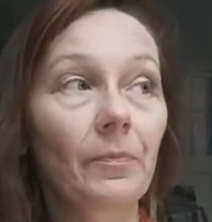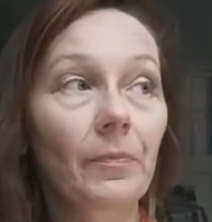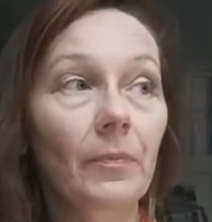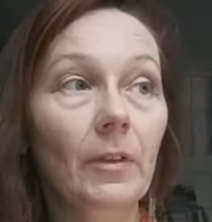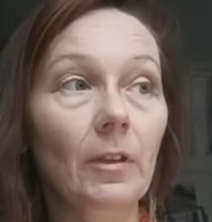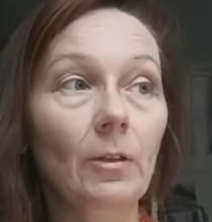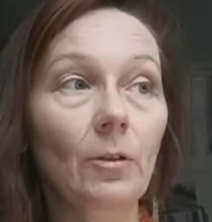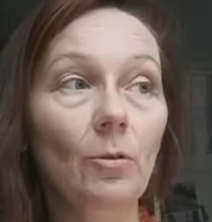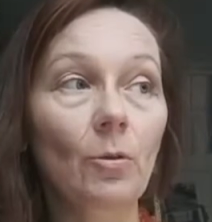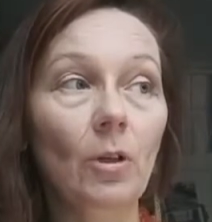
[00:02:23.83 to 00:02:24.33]

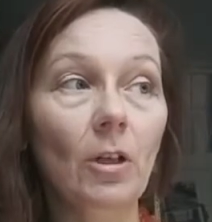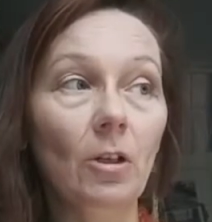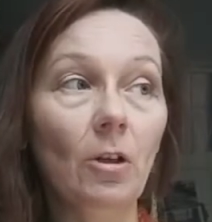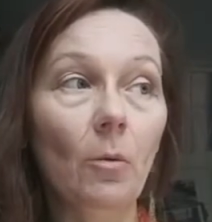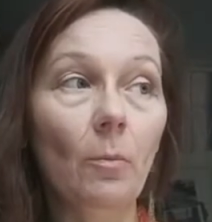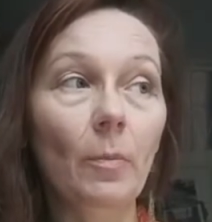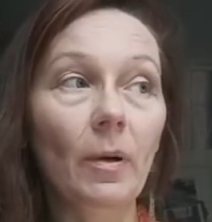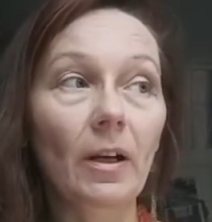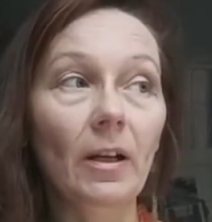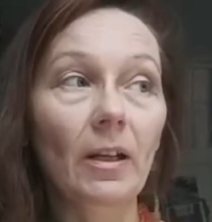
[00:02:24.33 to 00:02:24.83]
You are
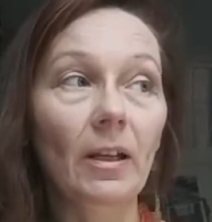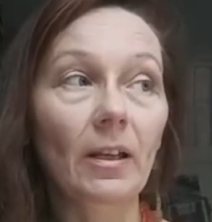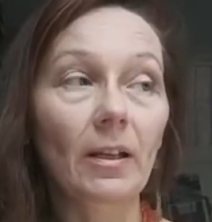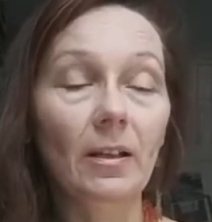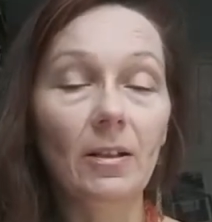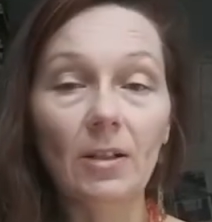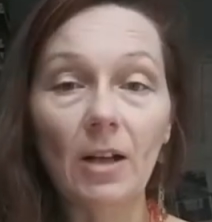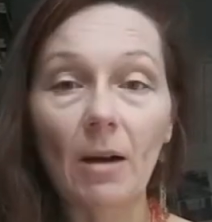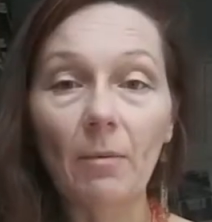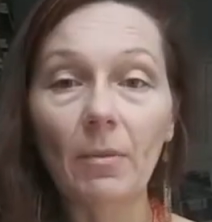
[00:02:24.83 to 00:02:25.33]
comparing
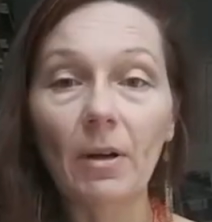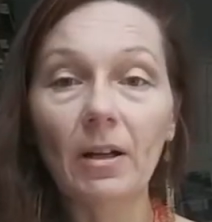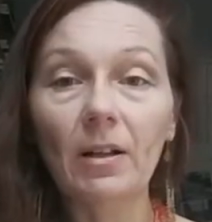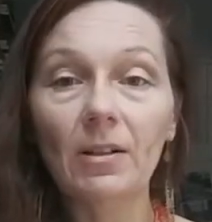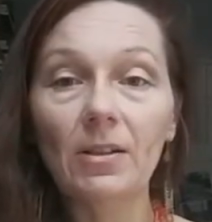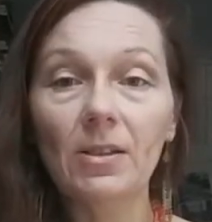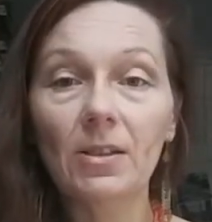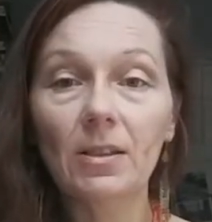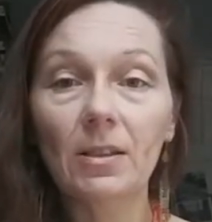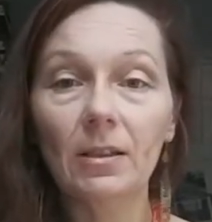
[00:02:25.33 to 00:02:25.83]

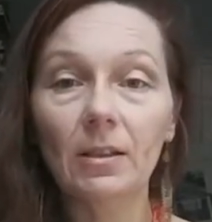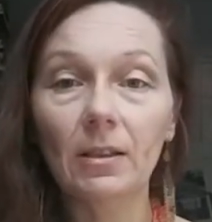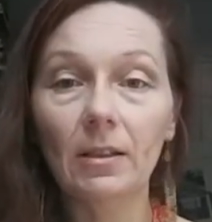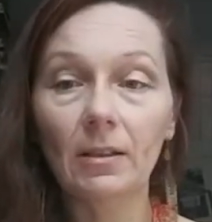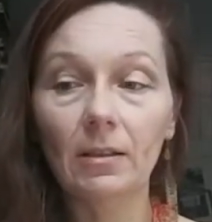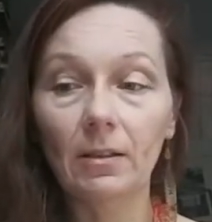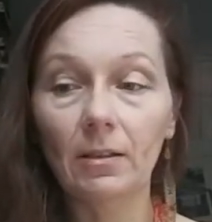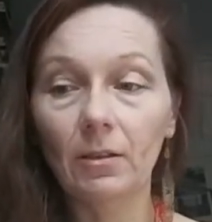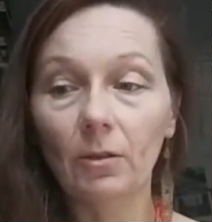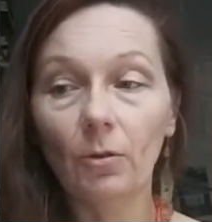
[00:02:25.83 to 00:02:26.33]
grammars
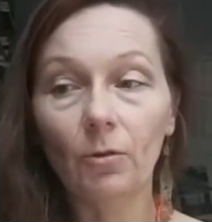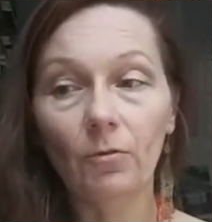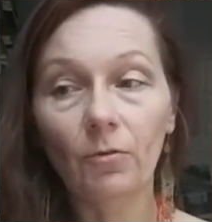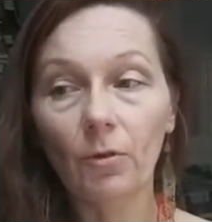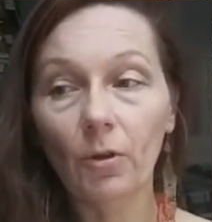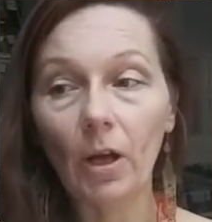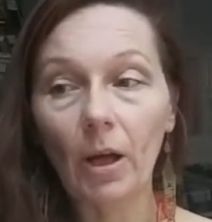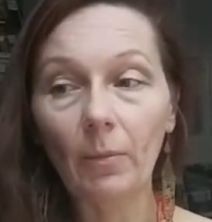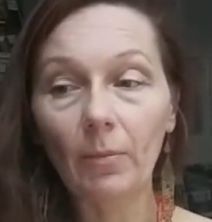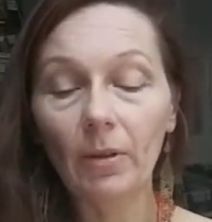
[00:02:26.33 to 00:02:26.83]
or
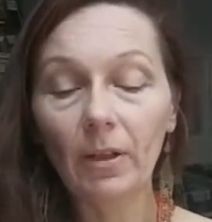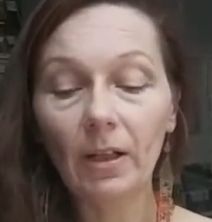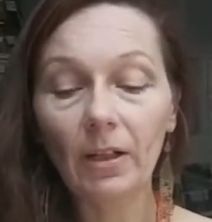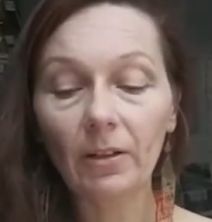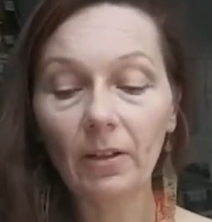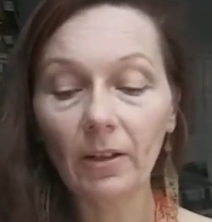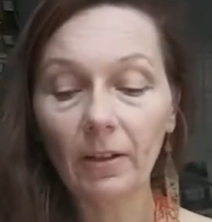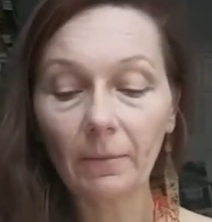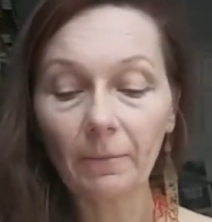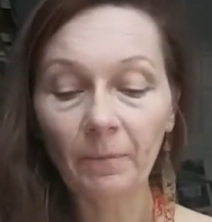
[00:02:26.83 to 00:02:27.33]

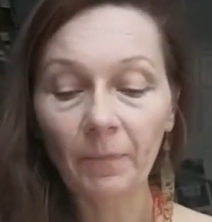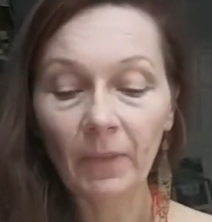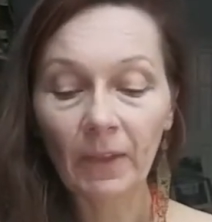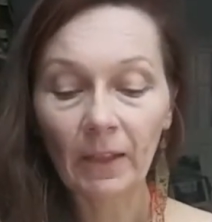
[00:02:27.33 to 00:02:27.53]
vocabulary,